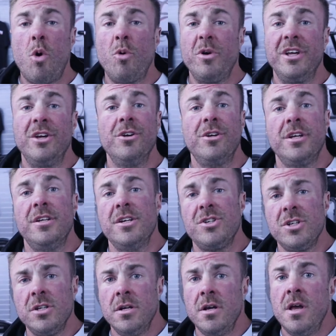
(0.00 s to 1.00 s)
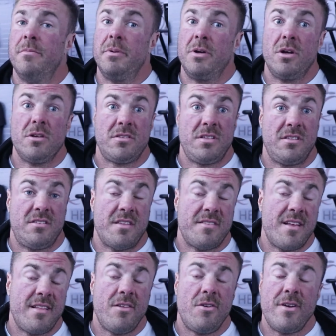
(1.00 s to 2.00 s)
holding good condition because it's not
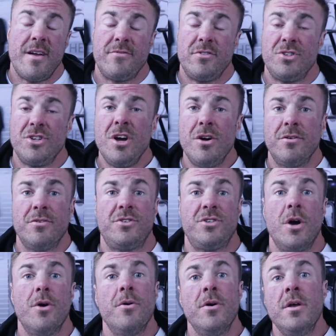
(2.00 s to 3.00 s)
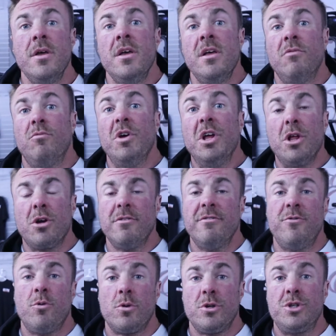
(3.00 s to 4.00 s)
that long after the show. So really looking
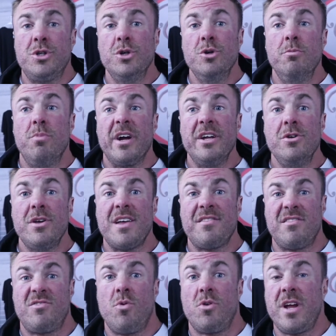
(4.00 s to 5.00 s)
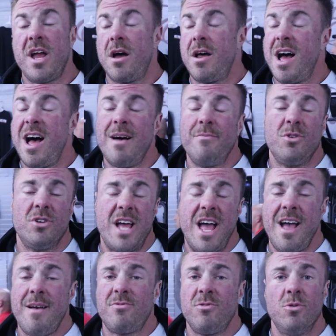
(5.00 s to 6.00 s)
forward to bringing you guys this workout. I'm gonna
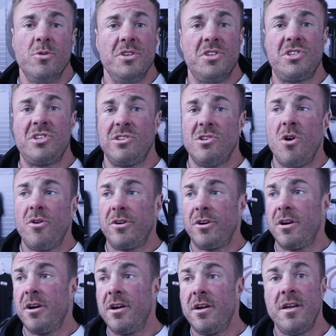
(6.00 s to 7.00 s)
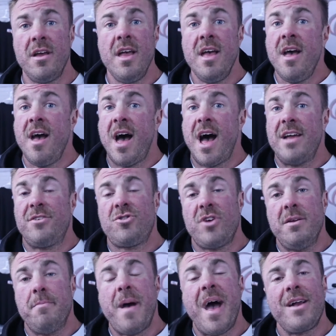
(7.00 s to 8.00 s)
absolutely slaughter. I
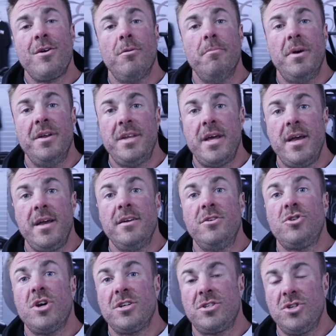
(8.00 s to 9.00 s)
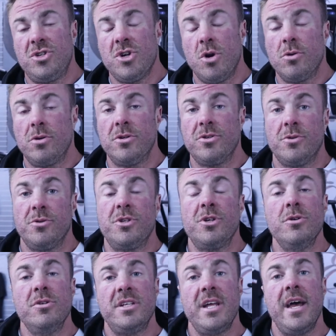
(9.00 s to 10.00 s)
trained back on Monday, chest and shoulders on
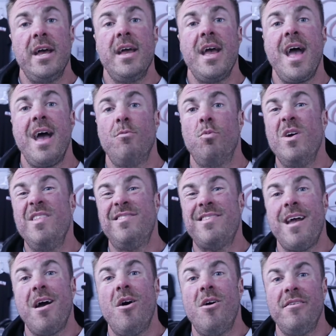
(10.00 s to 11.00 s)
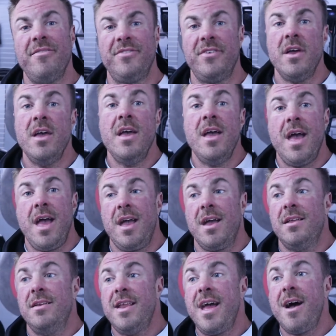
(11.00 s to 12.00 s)
Tuesday, had Wednesday off,
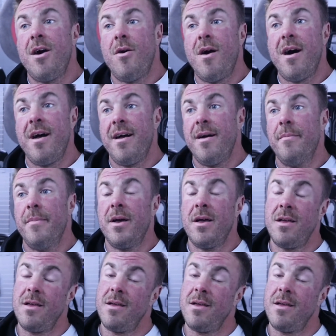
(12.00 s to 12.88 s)
and now I'm